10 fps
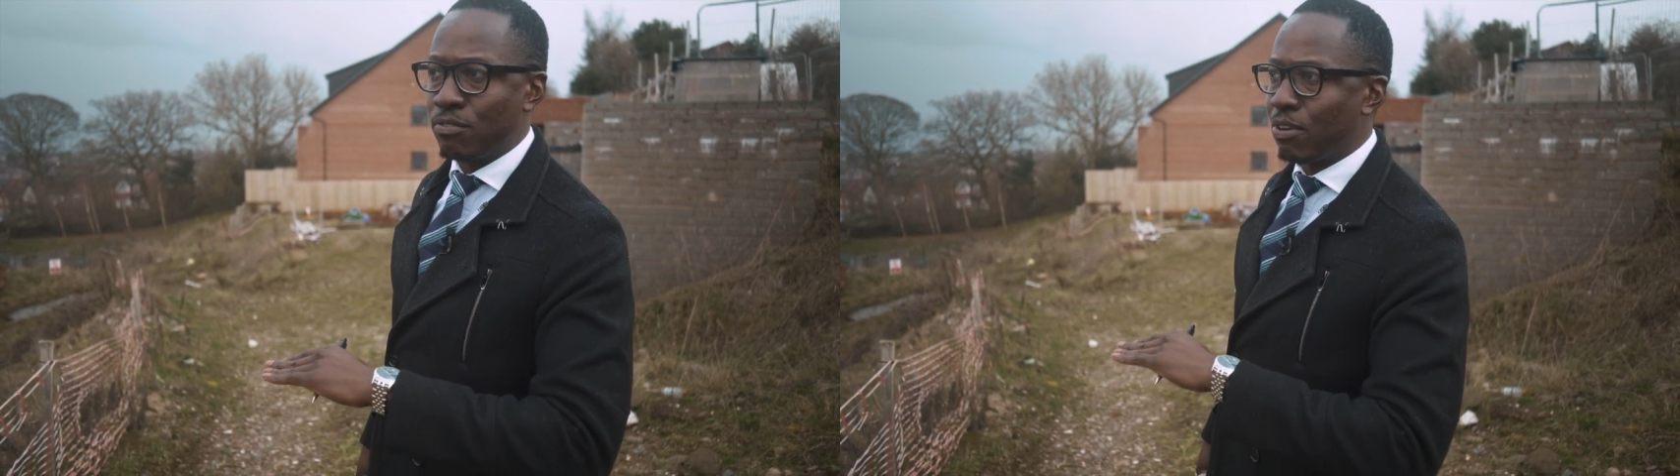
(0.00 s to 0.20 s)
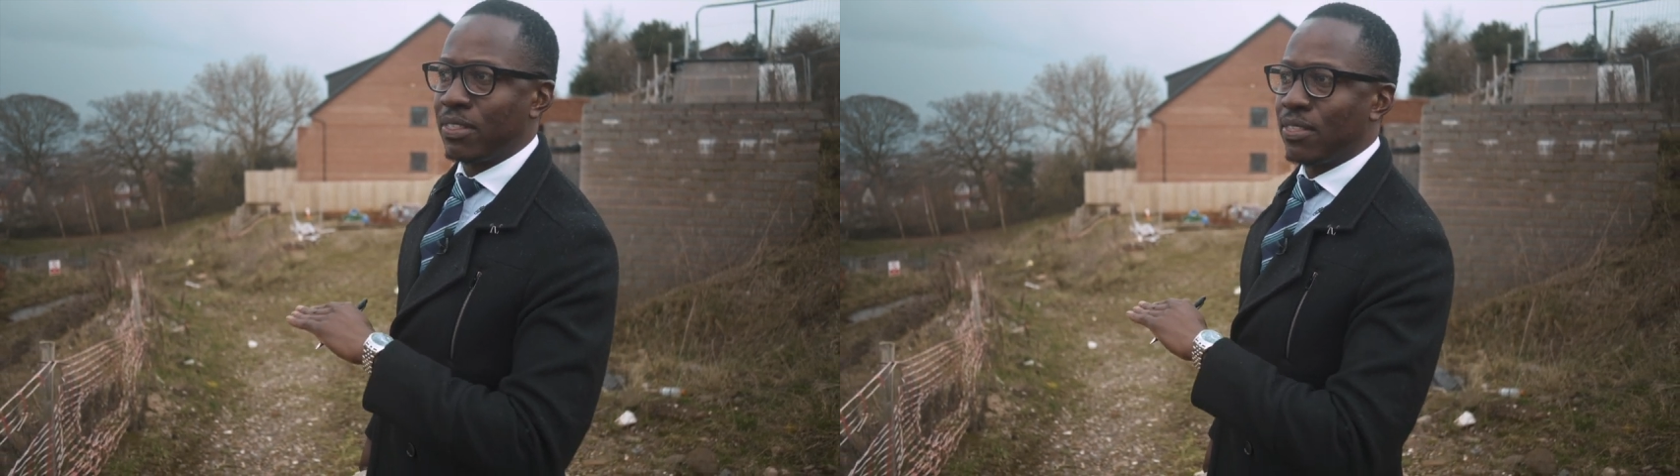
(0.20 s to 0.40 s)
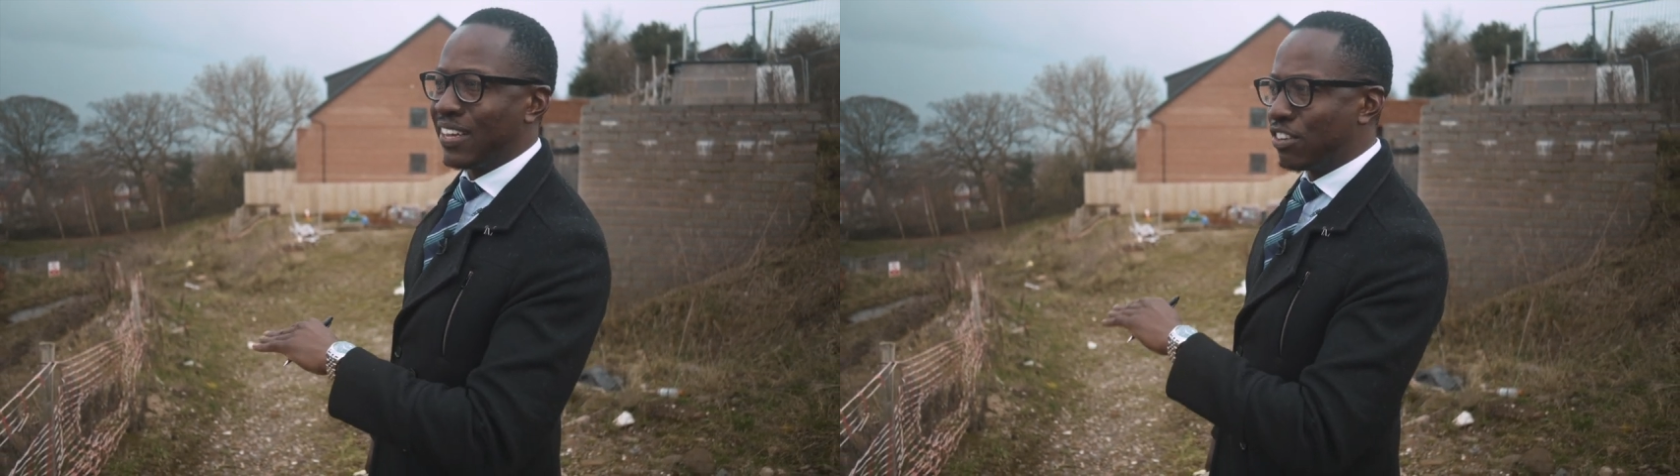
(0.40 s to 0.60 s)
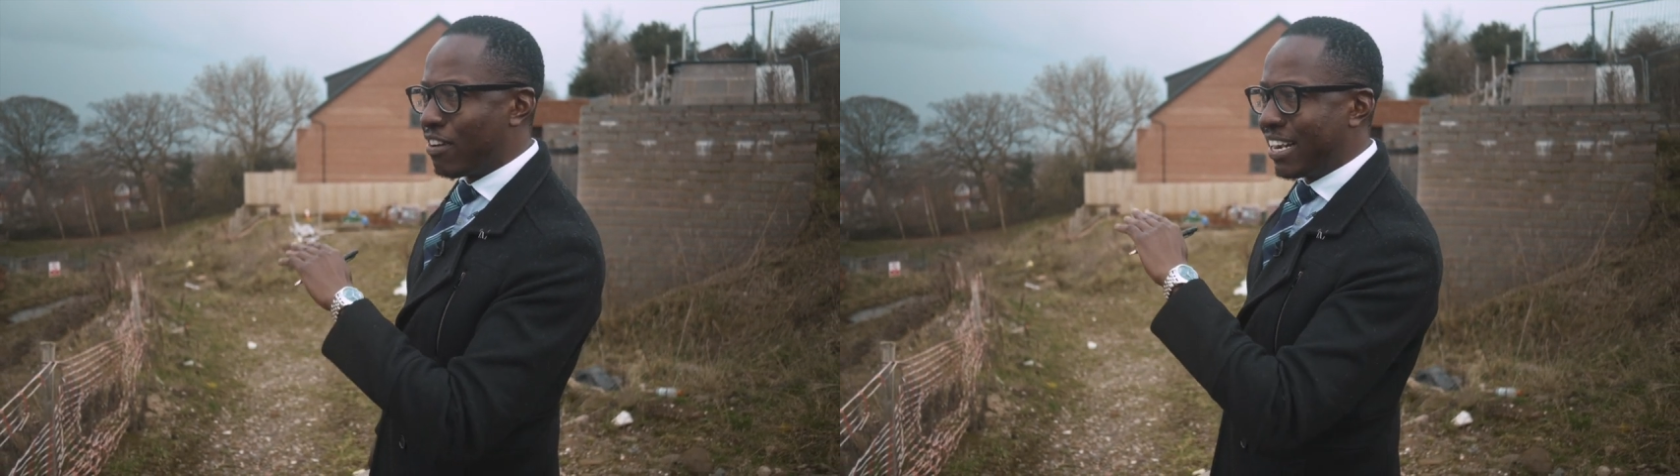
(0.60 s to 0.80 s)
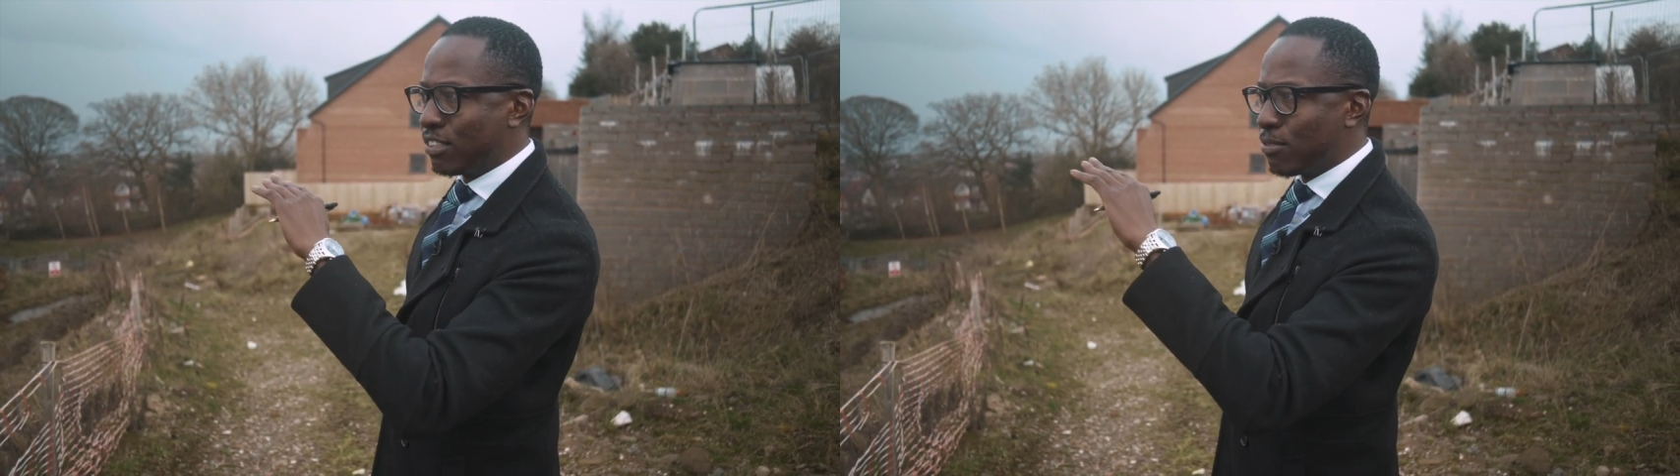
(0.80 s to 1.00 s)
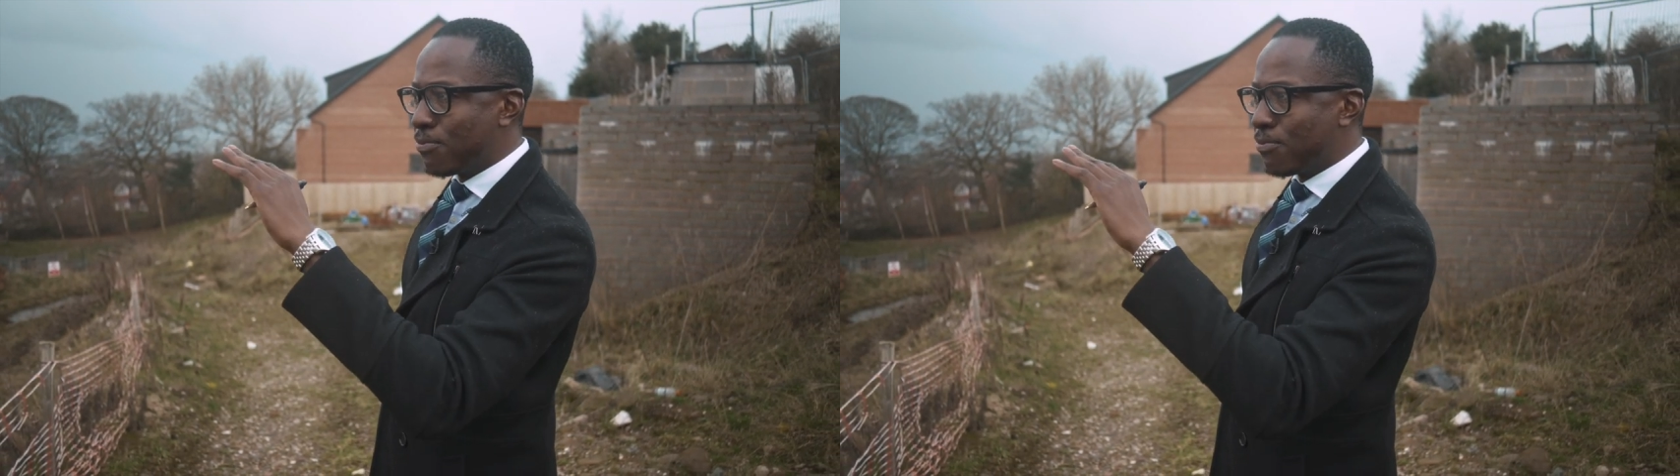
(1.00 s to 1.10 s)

rather than trying to